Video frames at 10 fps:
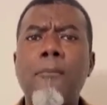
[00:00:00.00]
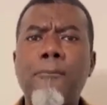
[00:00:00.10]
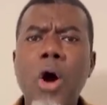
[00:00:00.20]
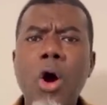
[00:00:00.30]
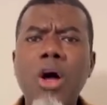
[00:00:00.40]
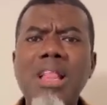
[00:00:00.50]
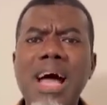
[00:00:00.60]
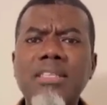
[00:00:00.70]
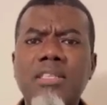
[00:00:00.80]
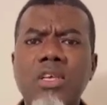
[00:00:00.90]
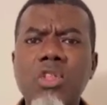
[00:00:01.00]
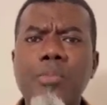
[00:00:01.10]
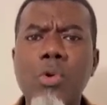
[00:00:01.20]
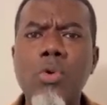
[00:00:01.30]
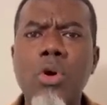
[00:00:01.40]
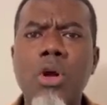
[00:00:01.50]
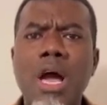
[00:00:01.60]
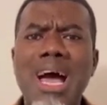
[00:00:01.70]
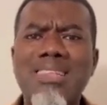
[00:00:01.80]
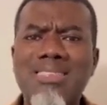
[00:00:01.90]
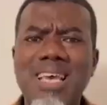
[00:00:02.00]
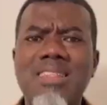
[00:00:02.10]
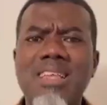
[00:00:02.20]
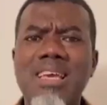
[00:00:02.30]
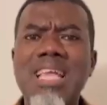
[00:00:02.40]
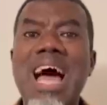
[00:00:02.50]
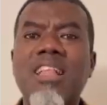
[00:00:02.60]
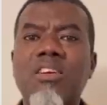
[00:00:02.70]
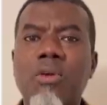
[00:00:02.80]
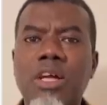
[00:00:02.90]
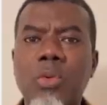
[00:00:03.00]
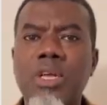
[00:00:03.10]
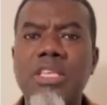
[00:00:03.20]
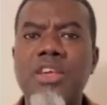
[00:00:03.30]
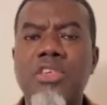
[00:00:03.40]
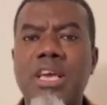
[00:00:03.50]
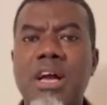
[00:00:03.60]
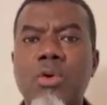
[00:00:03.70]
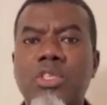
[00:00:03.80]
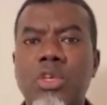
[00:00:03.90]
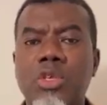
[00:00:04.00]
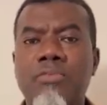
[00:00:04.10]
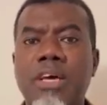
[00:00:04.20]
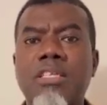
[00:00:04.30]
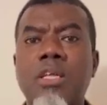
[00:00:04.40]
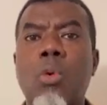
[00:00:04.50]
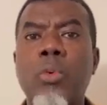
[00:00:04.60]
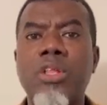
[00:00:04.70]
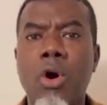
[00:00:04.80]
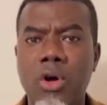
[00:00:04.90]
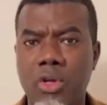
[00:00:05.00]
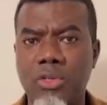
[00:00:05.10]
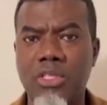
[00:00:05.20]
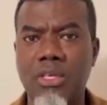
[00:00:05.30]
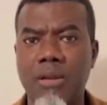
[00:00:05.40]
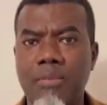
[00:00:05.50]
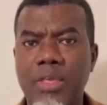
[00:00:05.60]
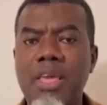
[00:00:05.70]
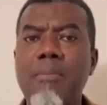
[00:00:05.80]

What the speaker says: Bola Tinubu attended and graduated Chicago State University with honors. He